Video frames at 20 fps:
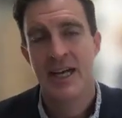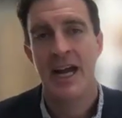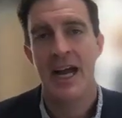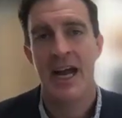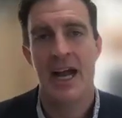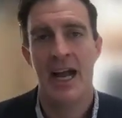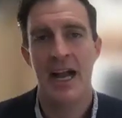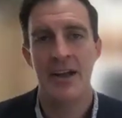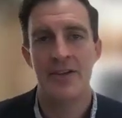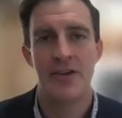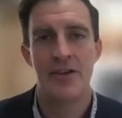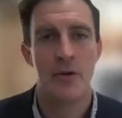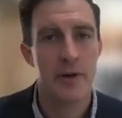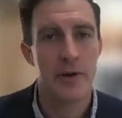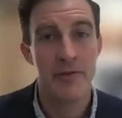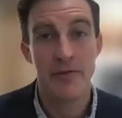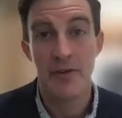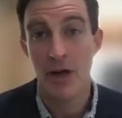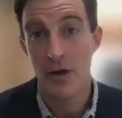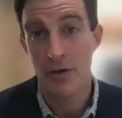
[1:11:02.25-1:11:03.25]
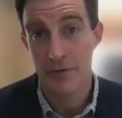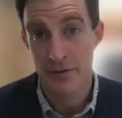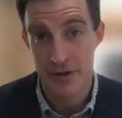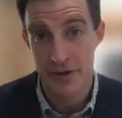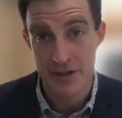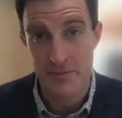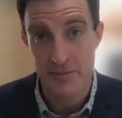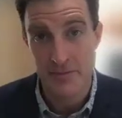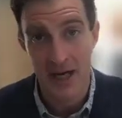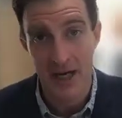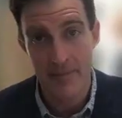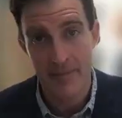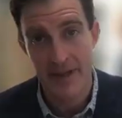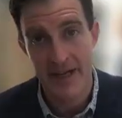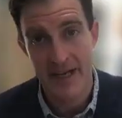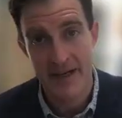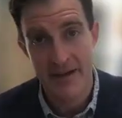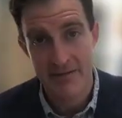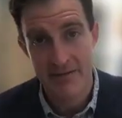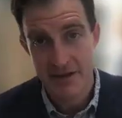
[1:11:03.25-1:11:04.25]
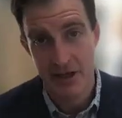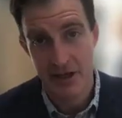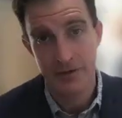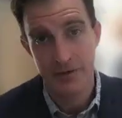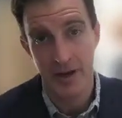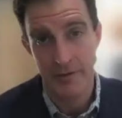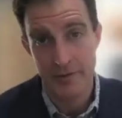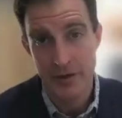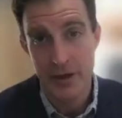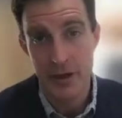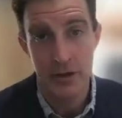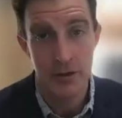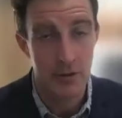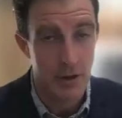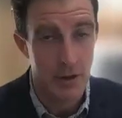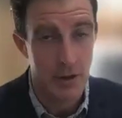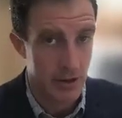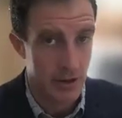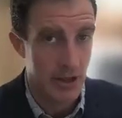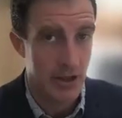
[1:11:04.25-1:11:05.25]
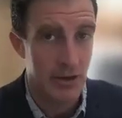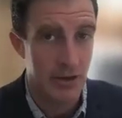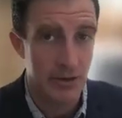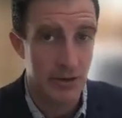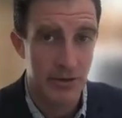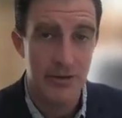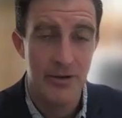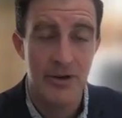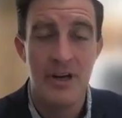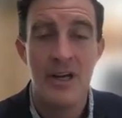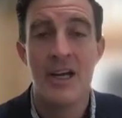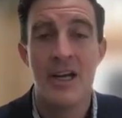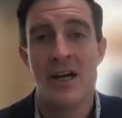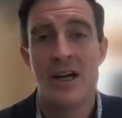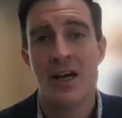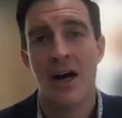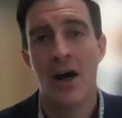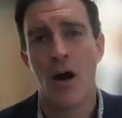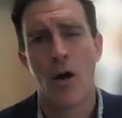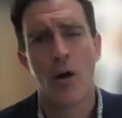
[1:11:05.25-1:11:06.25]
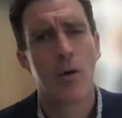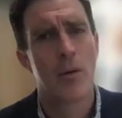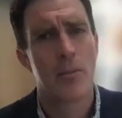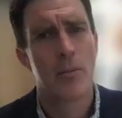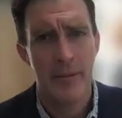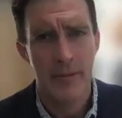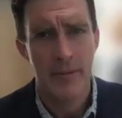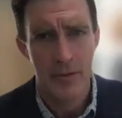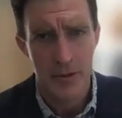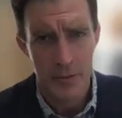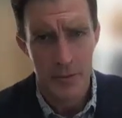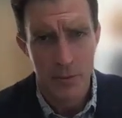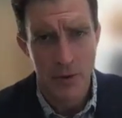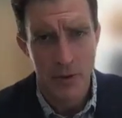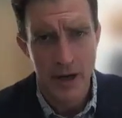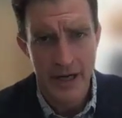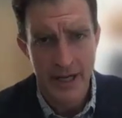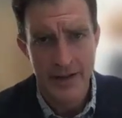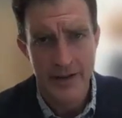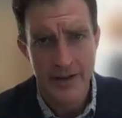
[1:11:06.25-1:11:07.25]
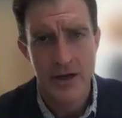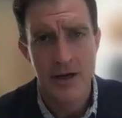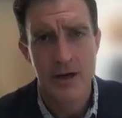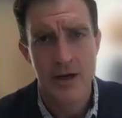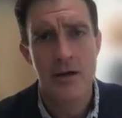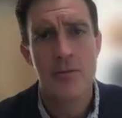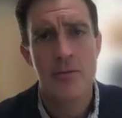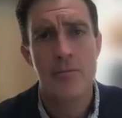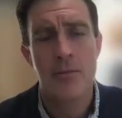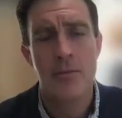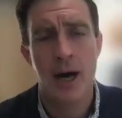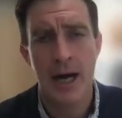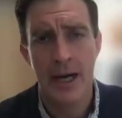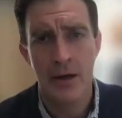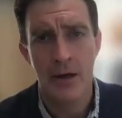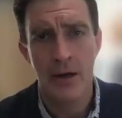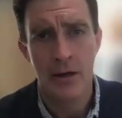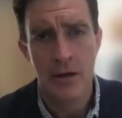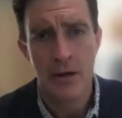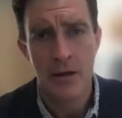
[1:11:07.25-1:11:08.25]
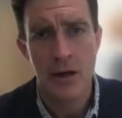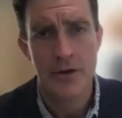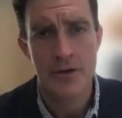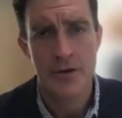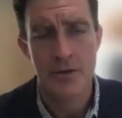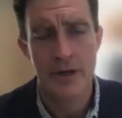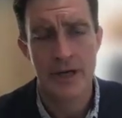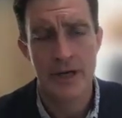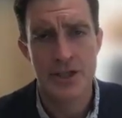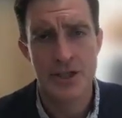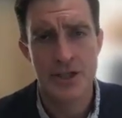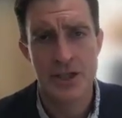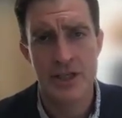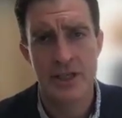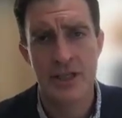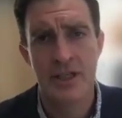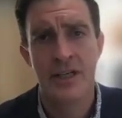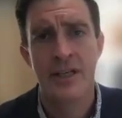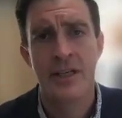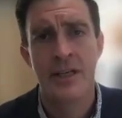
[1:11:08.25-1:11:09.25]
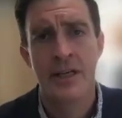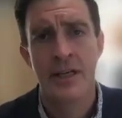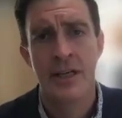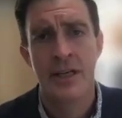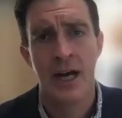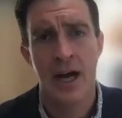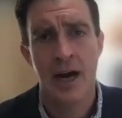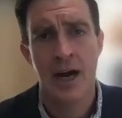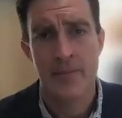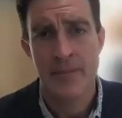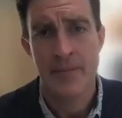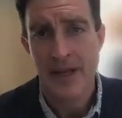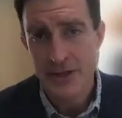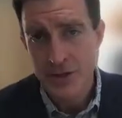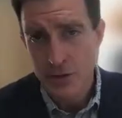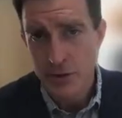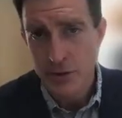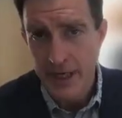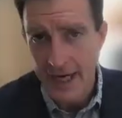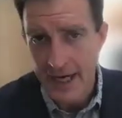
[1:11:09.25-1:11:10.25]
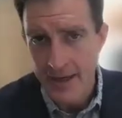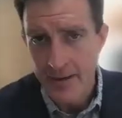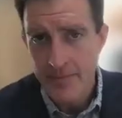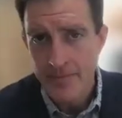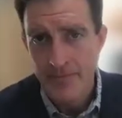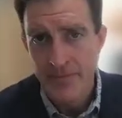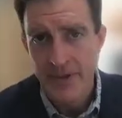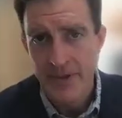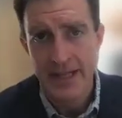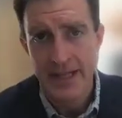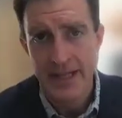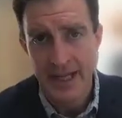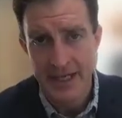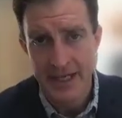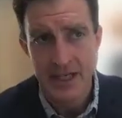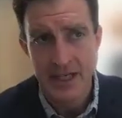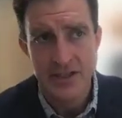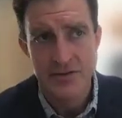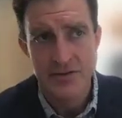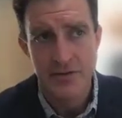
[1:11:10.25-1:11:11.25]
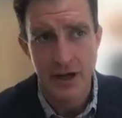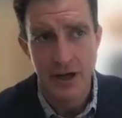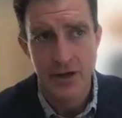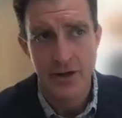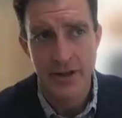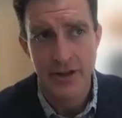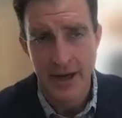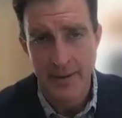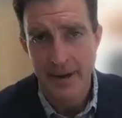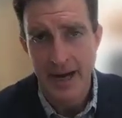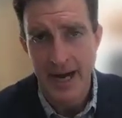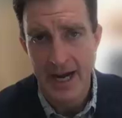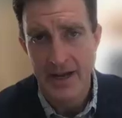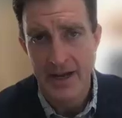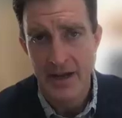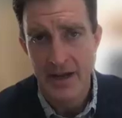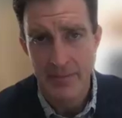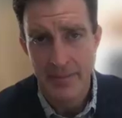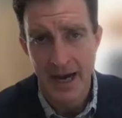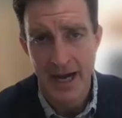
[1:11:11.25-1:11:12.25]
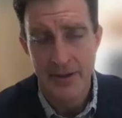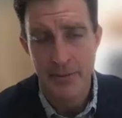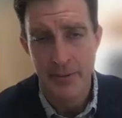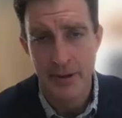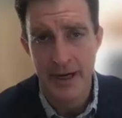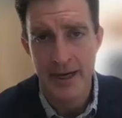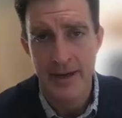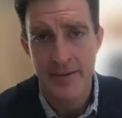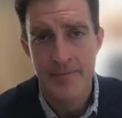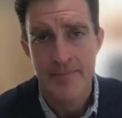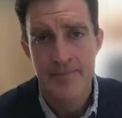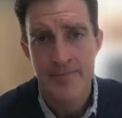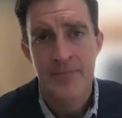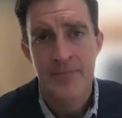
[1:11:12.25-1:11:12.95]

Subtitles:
And so we've known for some time that del5q alone, or maybe with one other minor alteration, that's okay. And that does follow that pathway.